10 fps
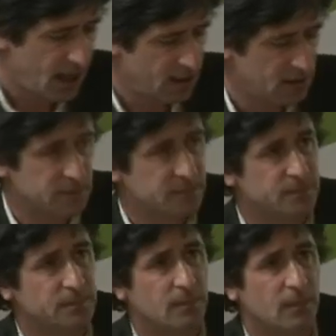And
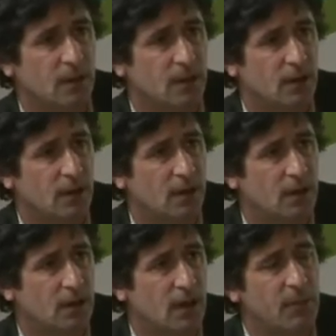
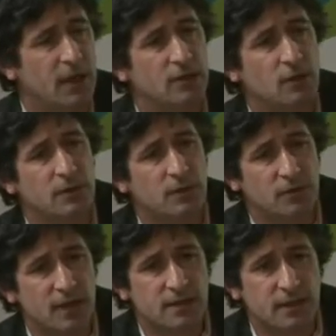I mean, I don't want to
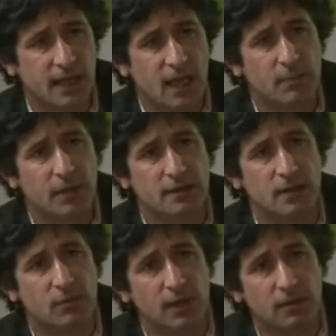address it again because
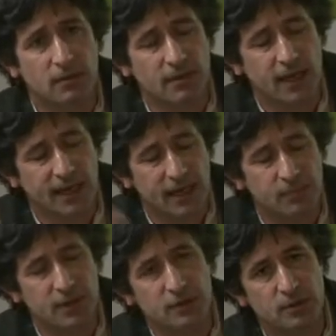I
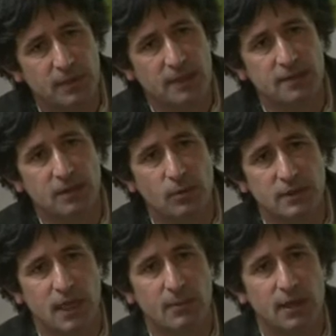can't be at two places at one
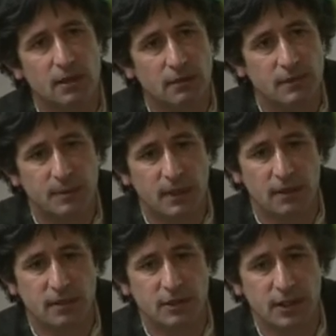time. I'd love to be down
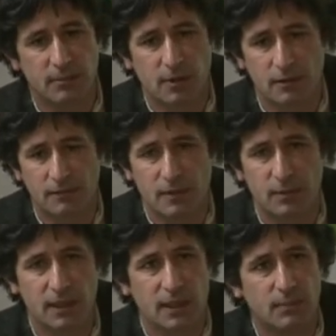at the GM conference
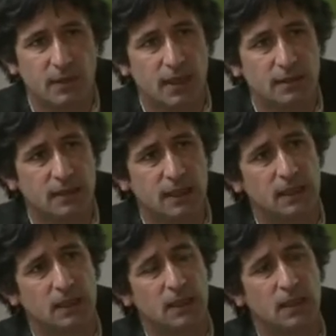with the EPA today.
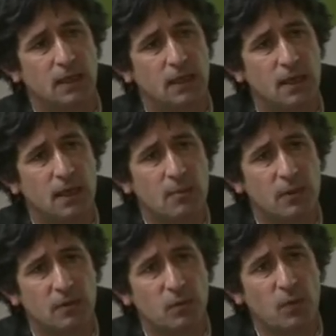
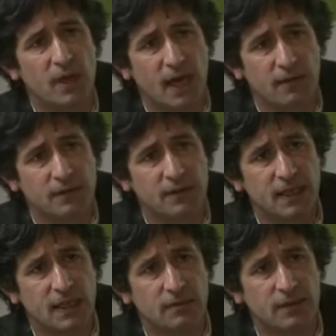But we have to
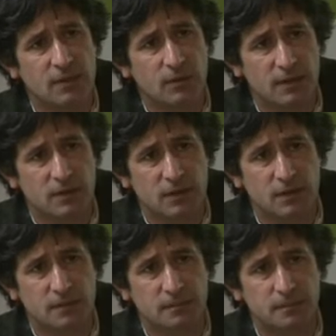think of these
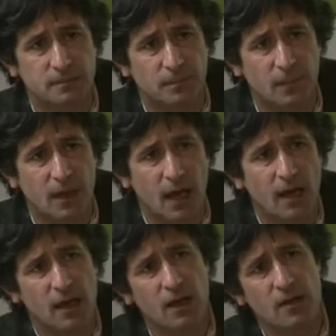questions.
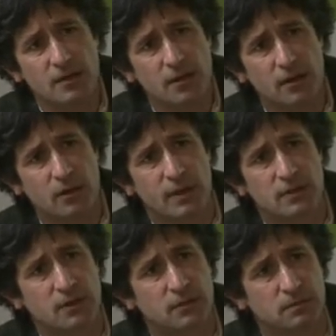Here's another
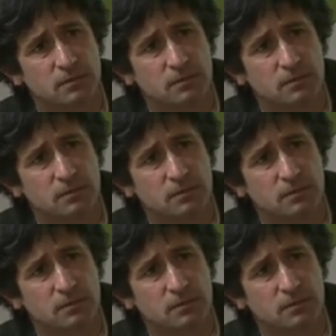question.